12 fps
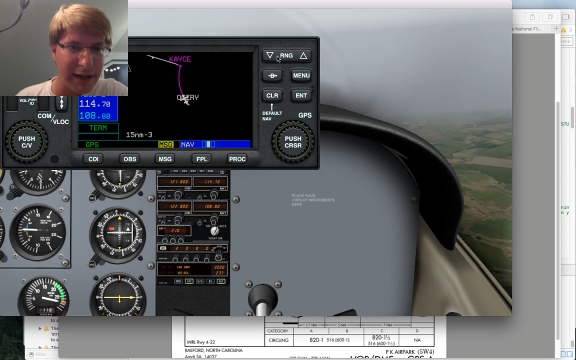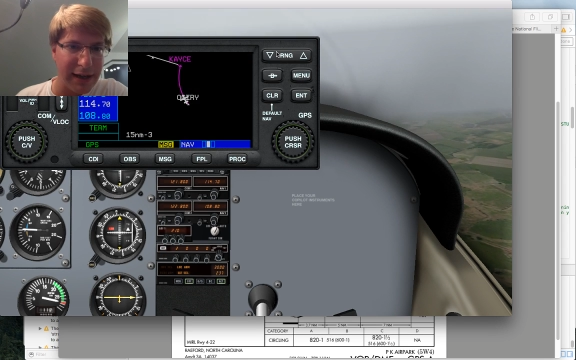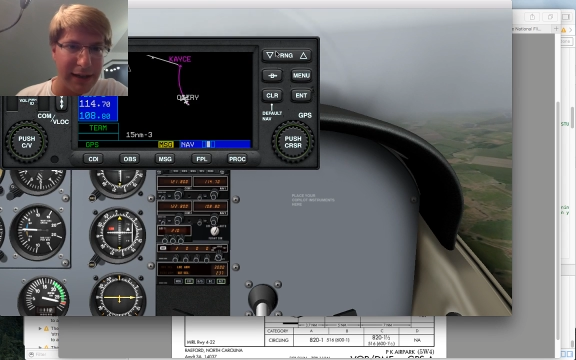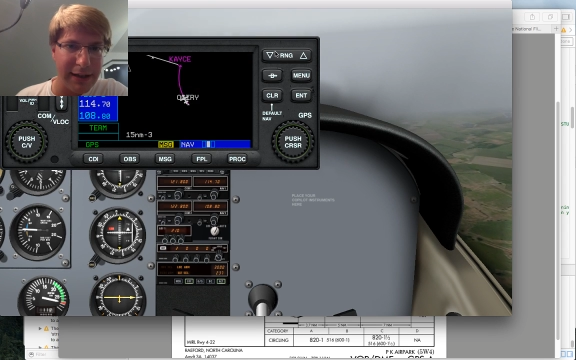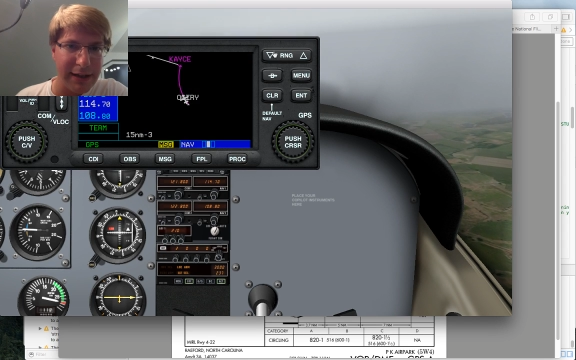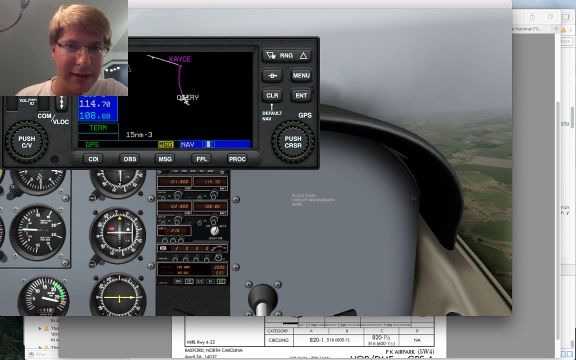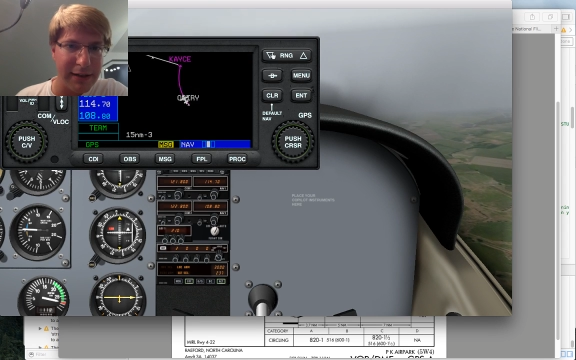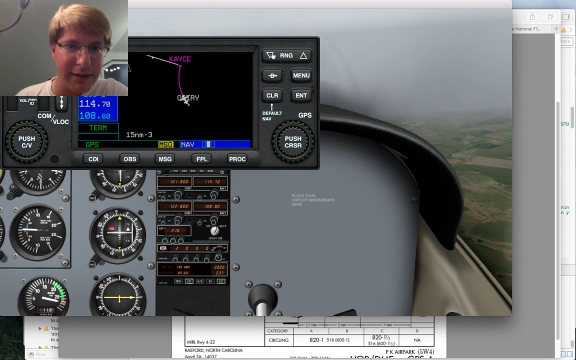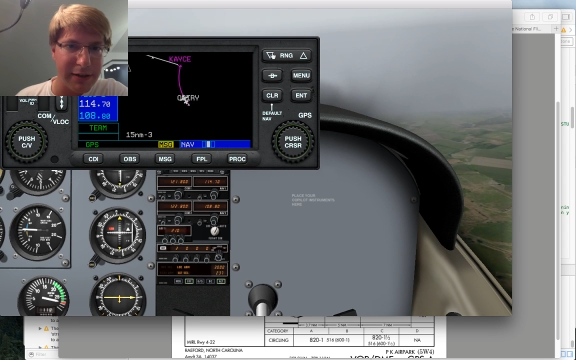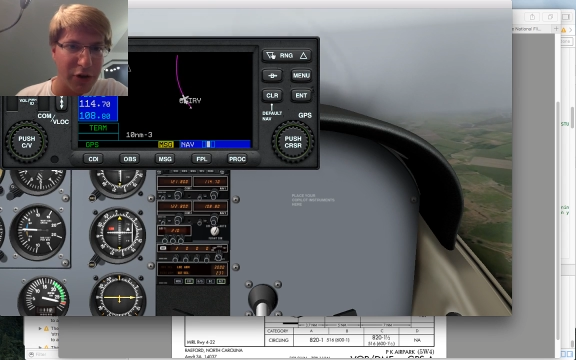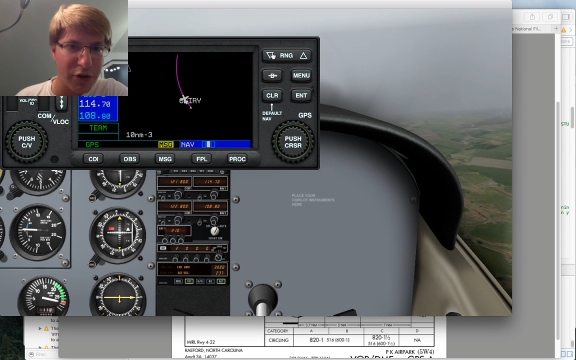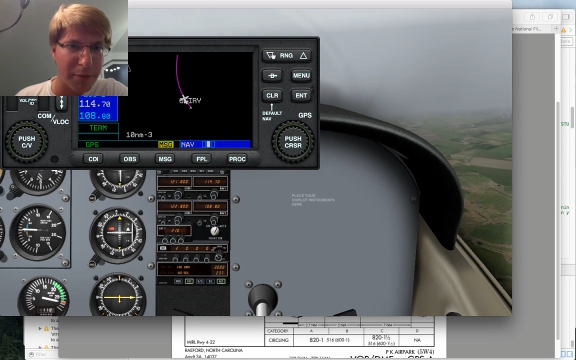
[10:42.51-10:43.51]
illegal in
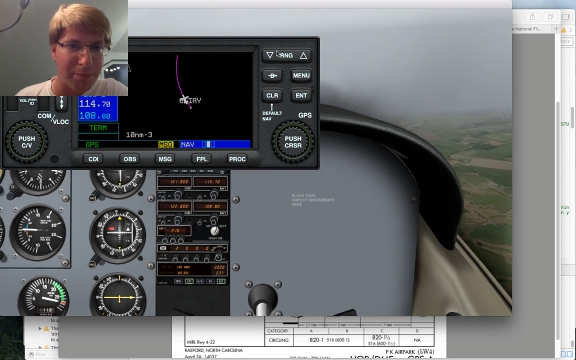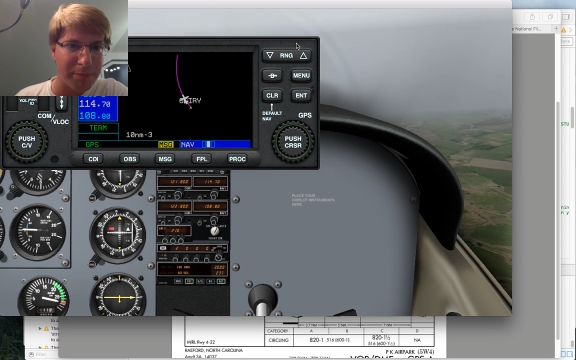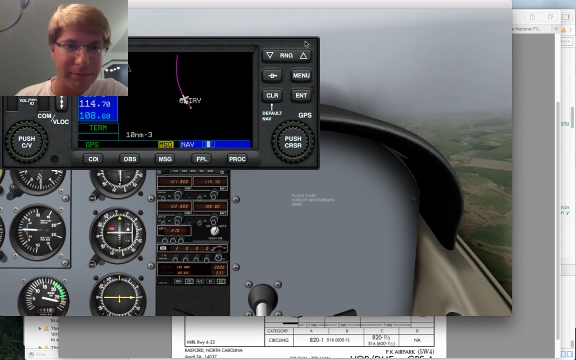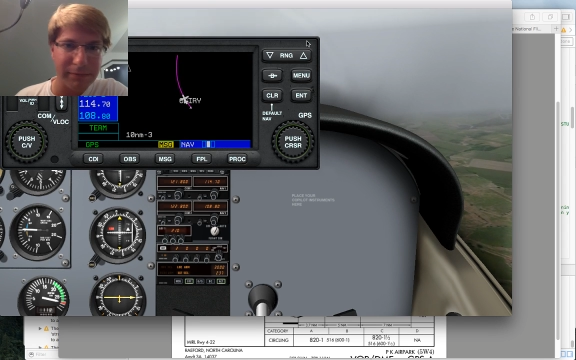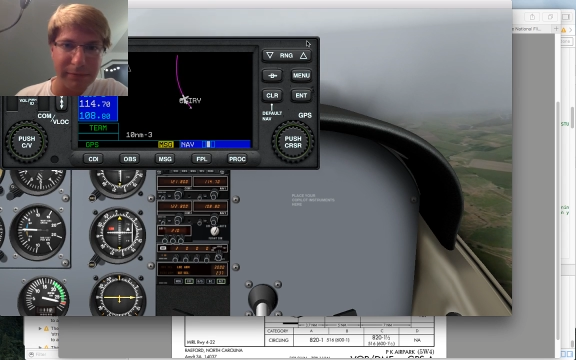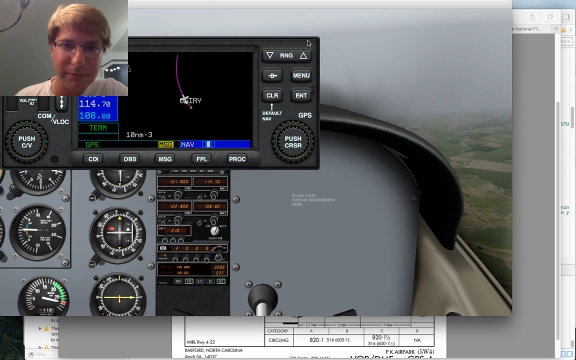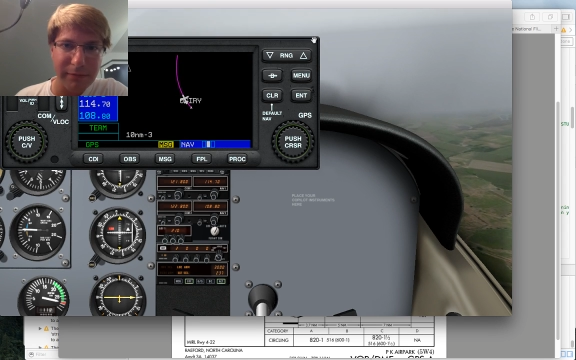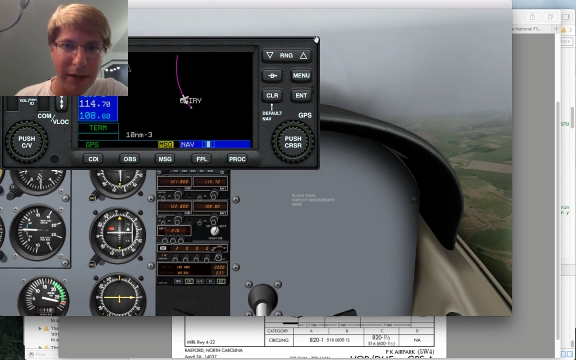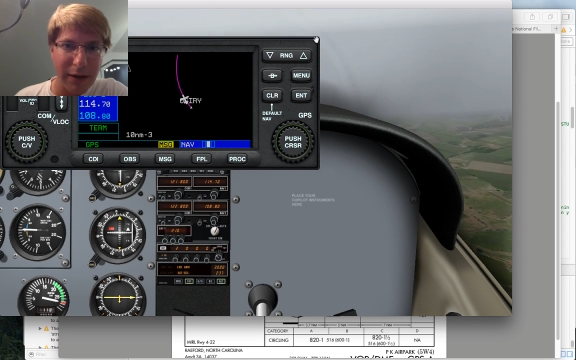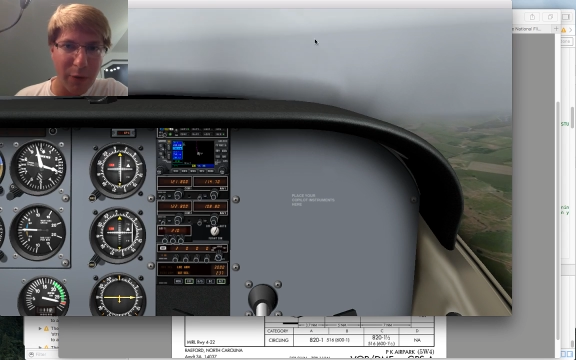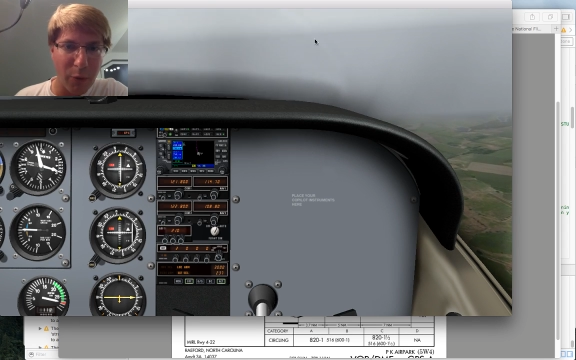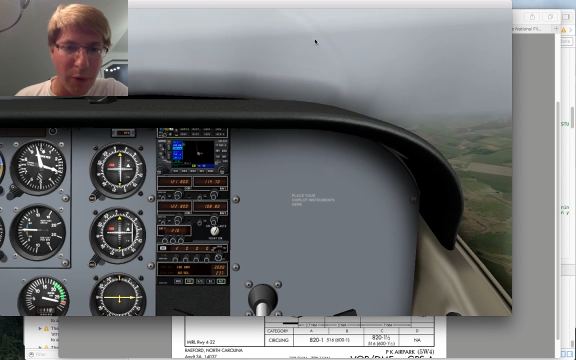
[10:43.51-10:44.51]
Europe.
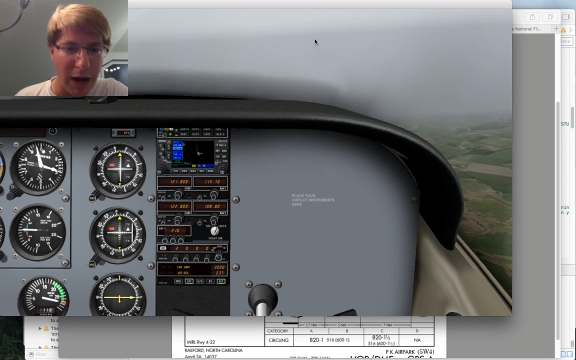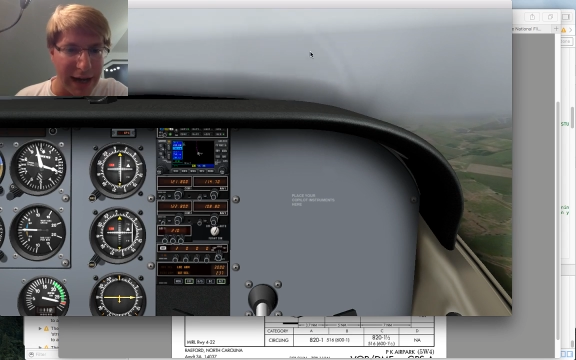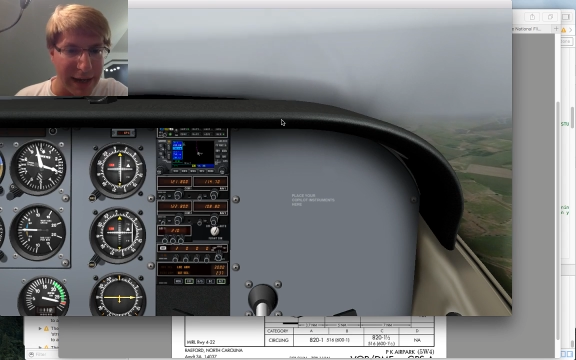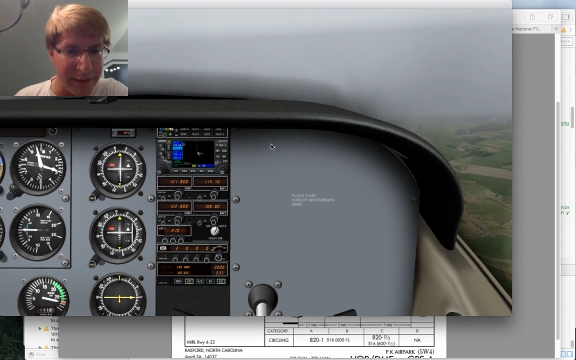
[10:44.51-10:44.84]
Why?